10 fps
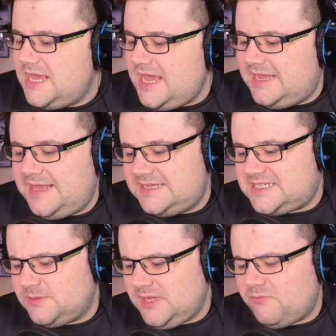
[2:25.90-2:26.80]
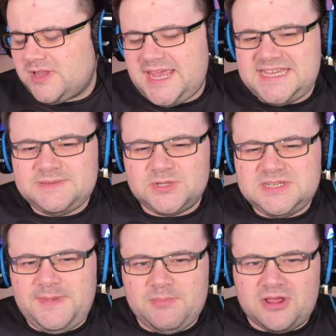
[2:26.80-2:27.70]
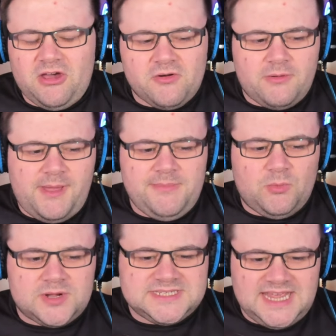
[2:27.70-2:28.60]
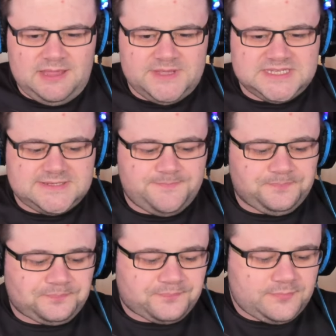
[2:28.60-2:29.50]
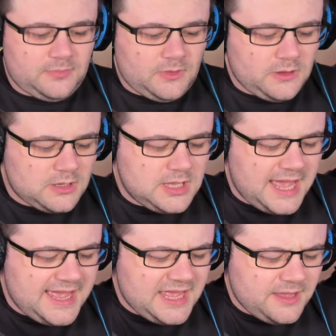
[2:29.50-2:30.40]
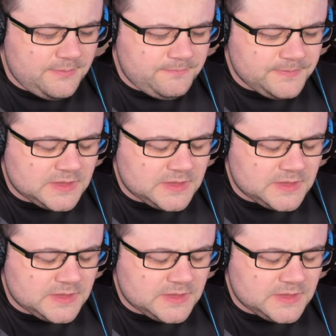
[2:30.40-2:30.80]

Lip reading: it's something relatable to me, but I can't remember what his name is. I